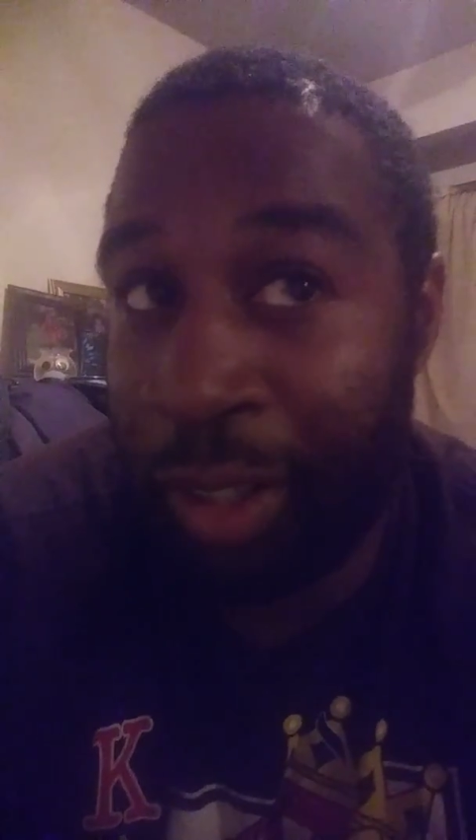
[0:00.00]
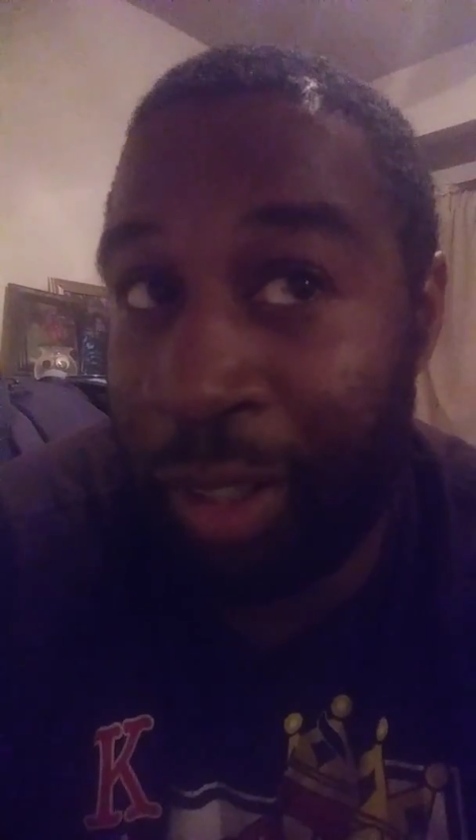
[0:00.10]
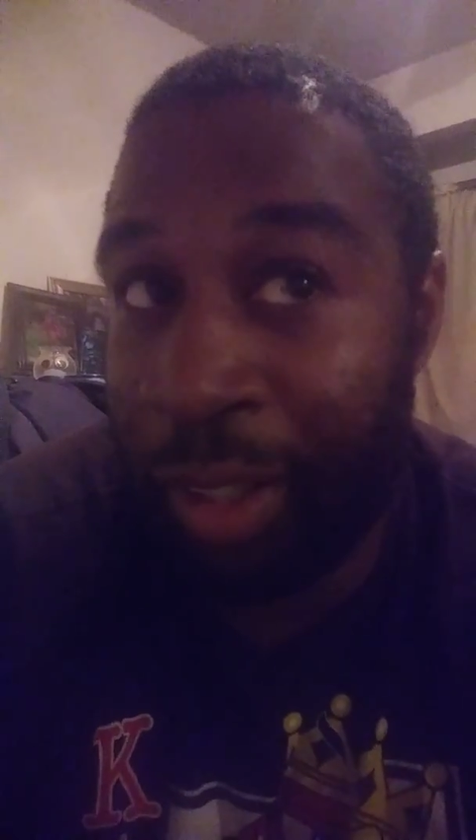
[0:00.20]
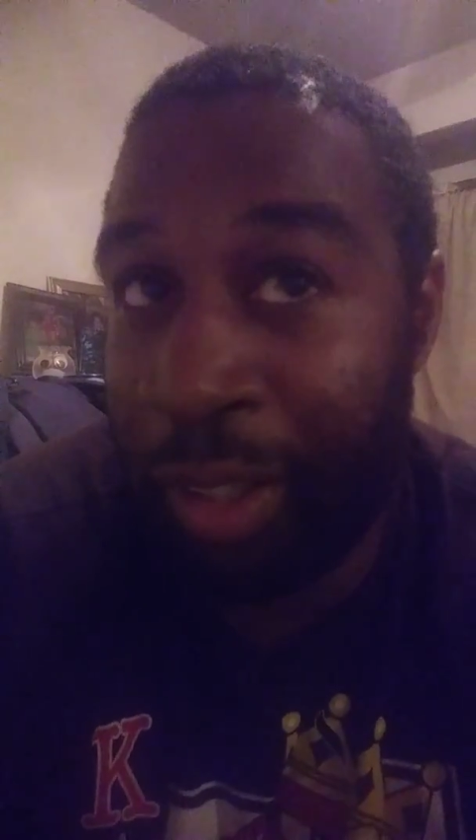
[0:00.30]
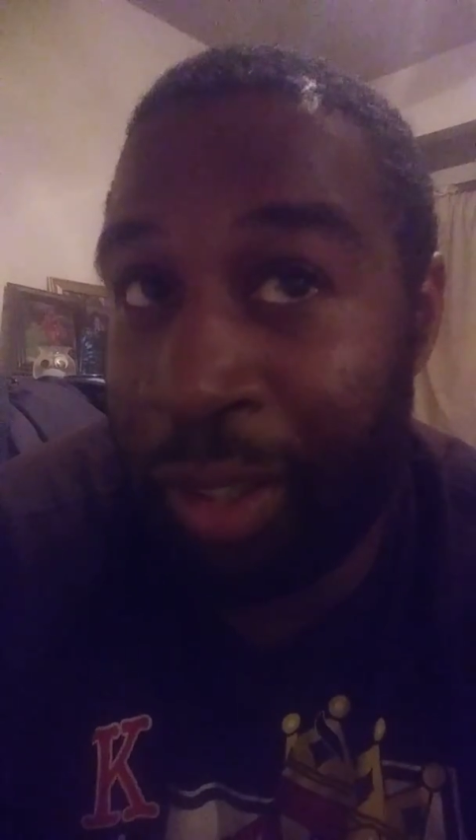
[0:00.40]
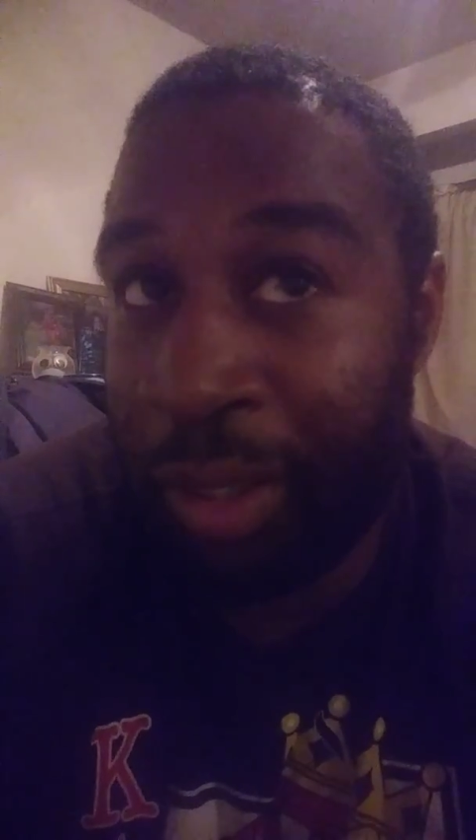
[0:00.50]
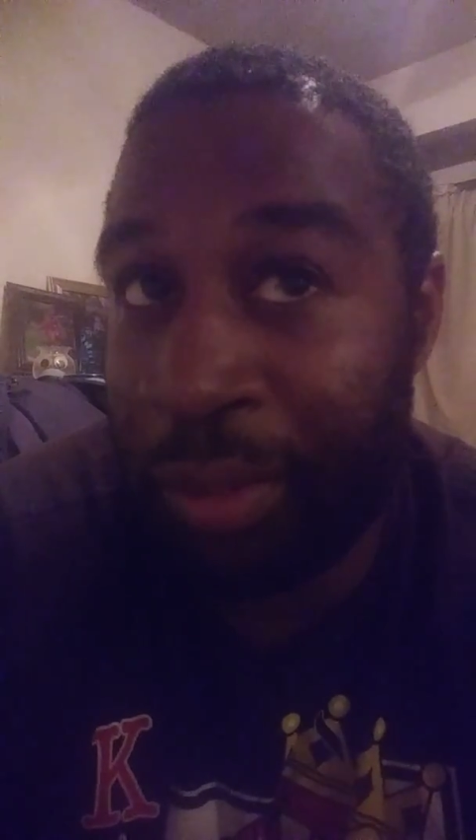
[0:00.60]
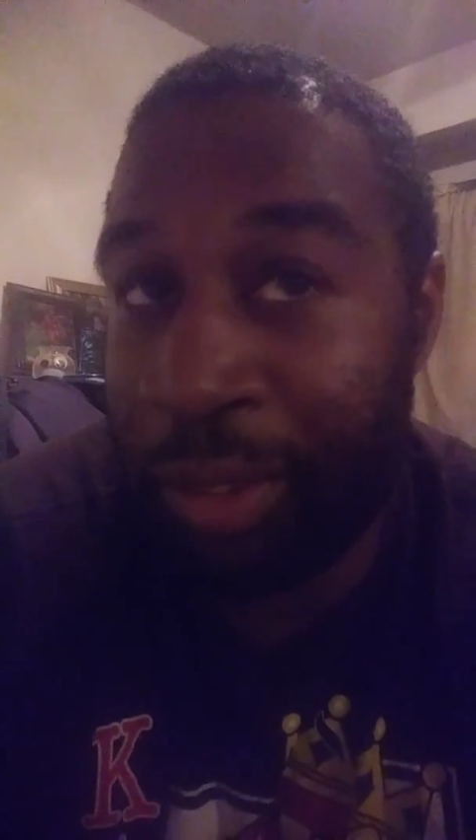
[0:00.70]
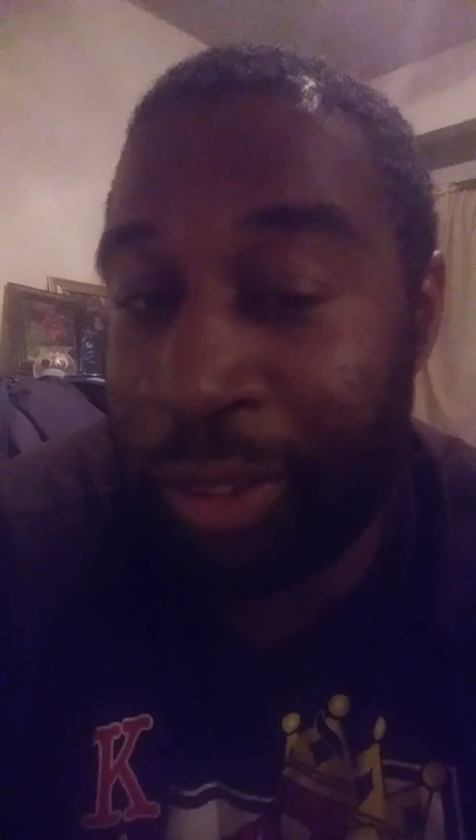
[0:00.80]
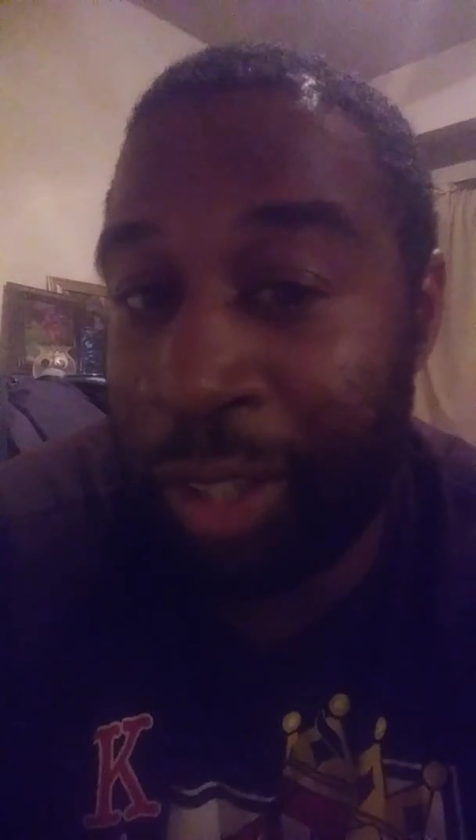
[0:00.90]

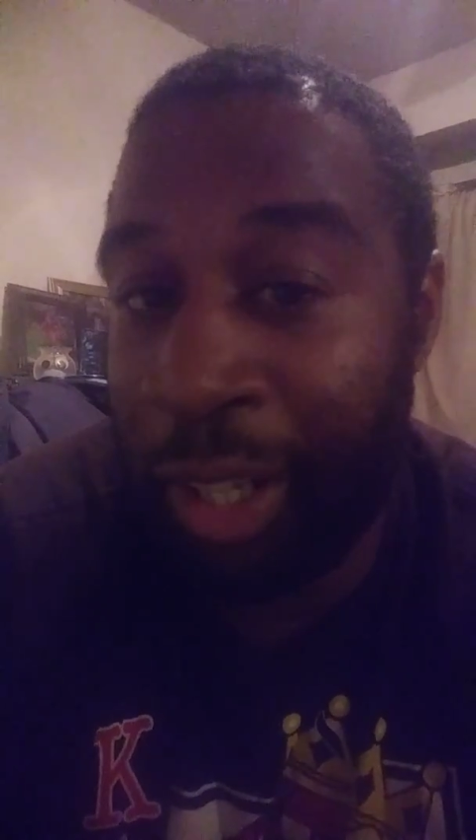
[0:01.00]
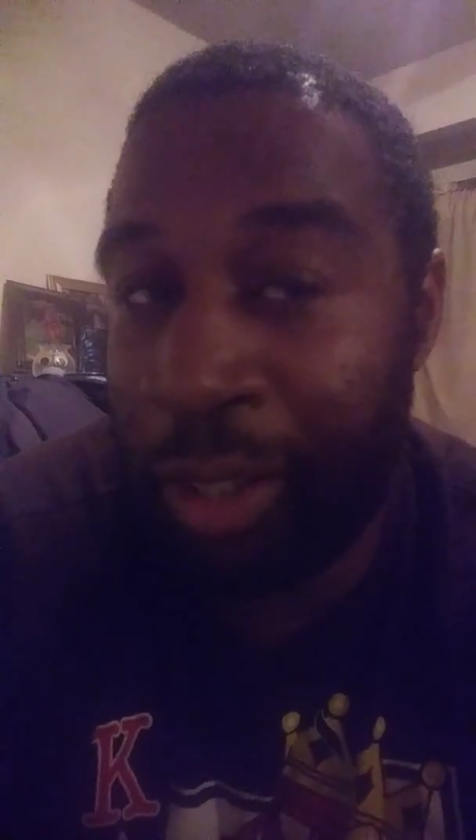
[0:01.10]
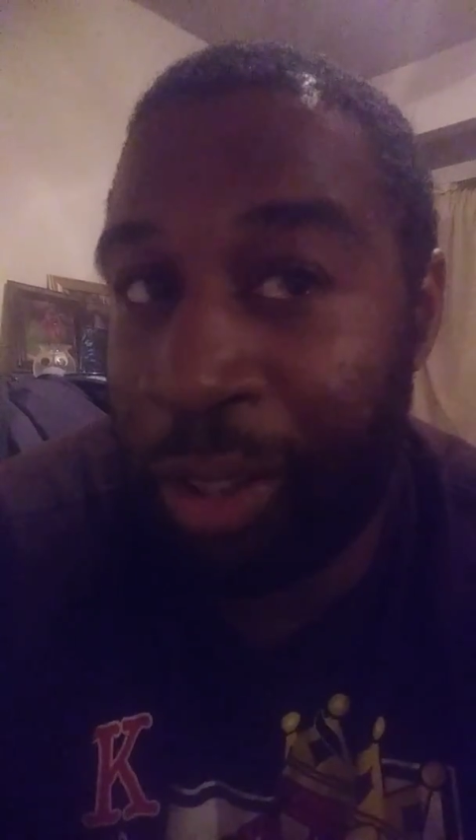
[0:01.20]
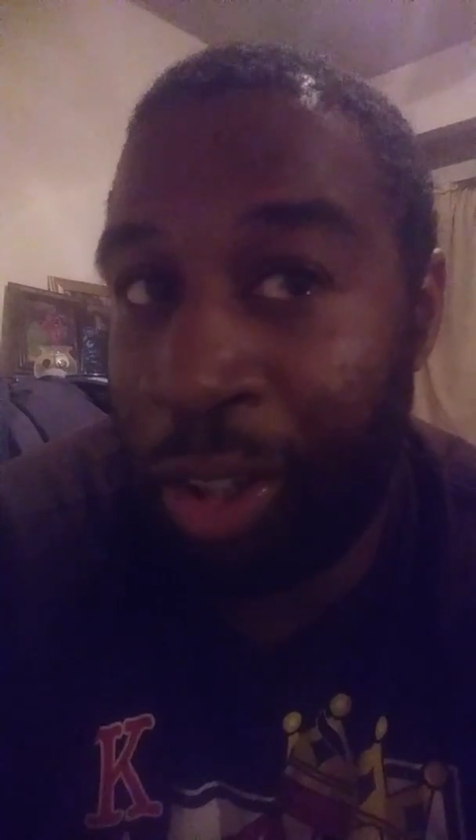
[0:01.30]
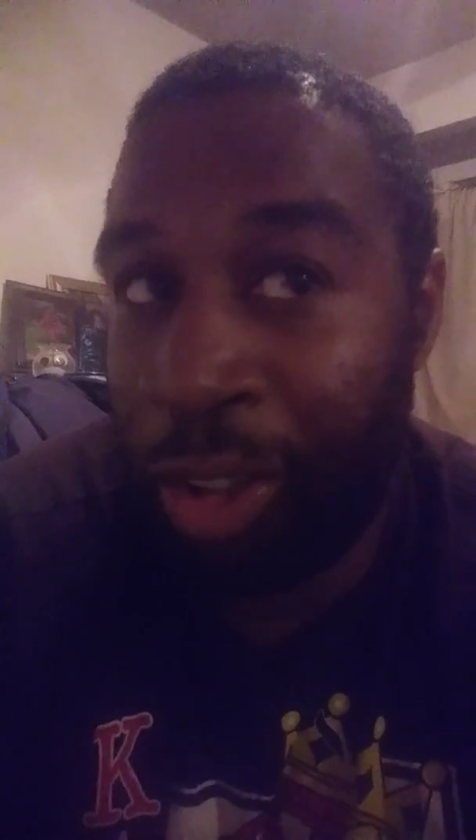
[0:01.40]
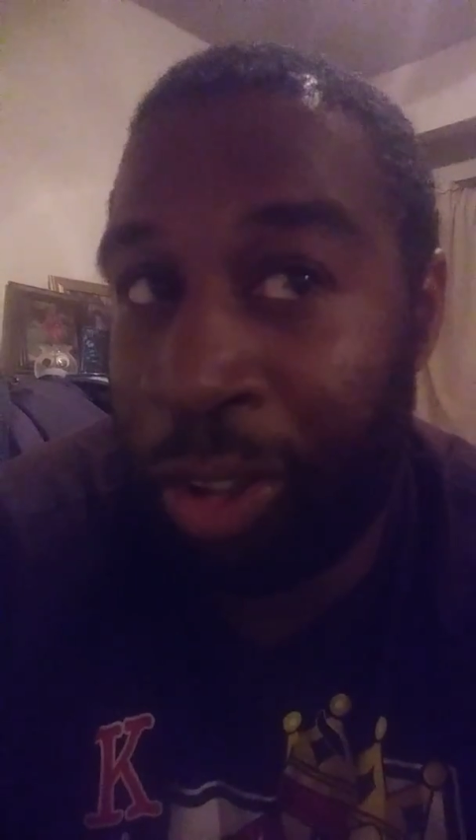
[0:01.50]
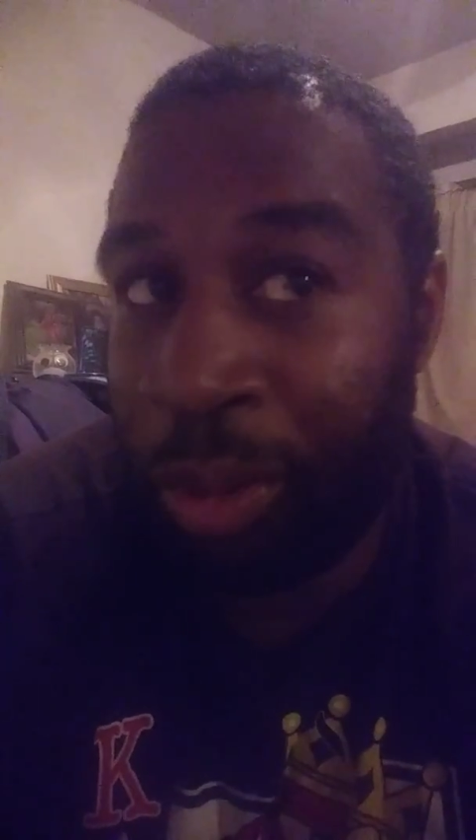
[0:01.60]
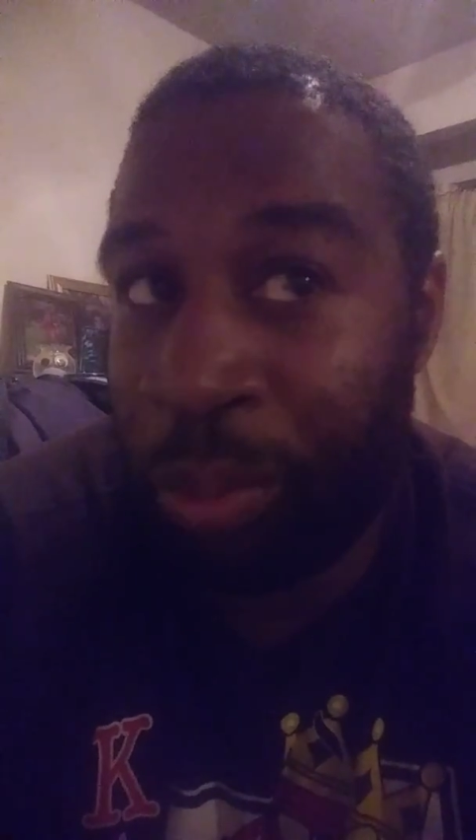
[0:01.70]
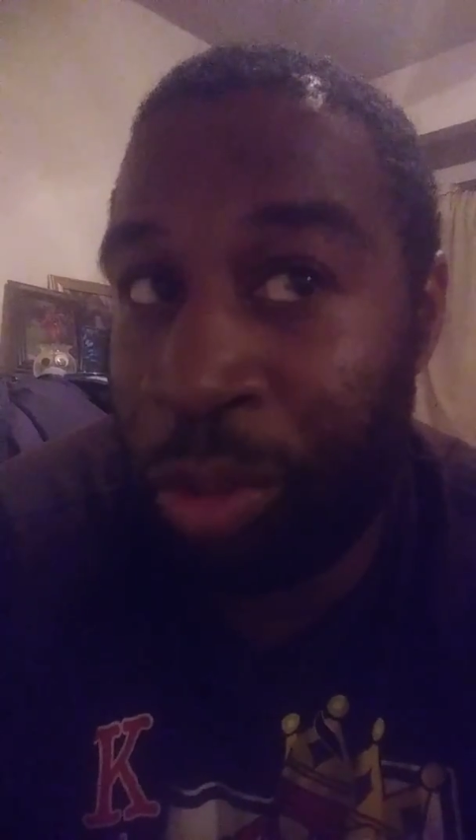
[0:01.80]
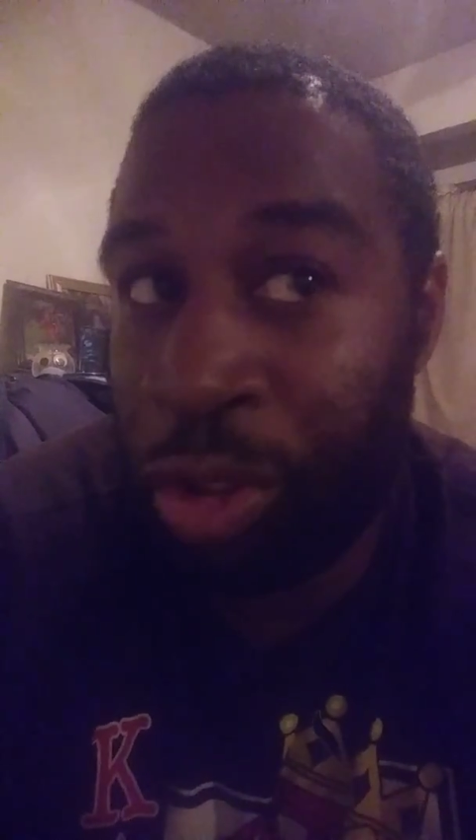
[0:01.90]
called